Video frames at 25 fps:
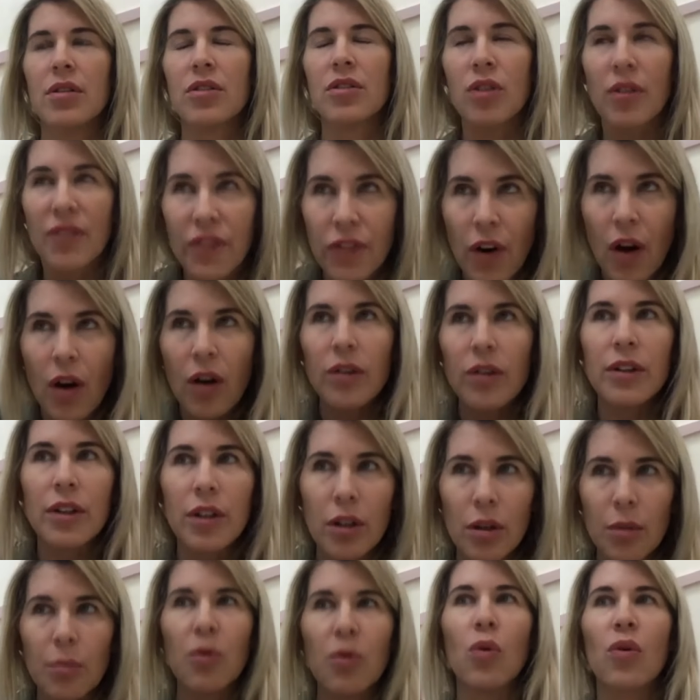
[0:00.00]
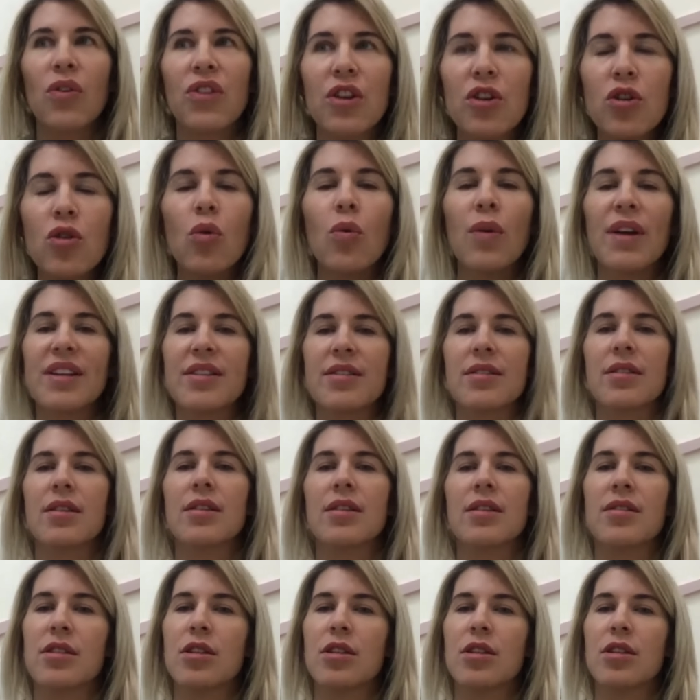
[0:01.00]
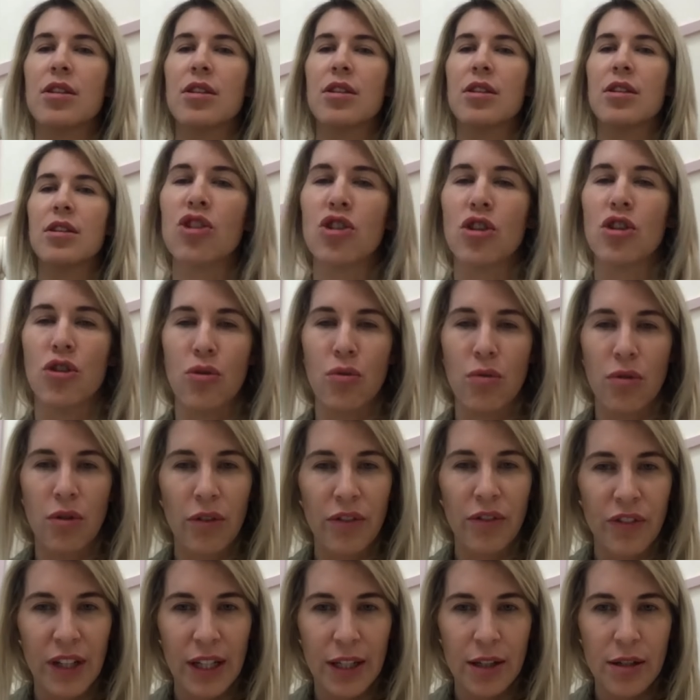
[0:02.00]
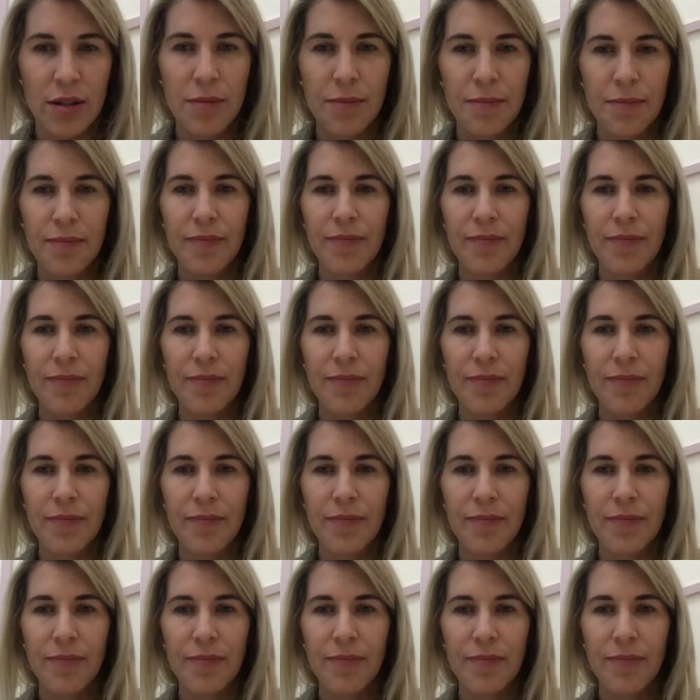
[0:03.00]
the volume or the noise to the stimulation through their feet.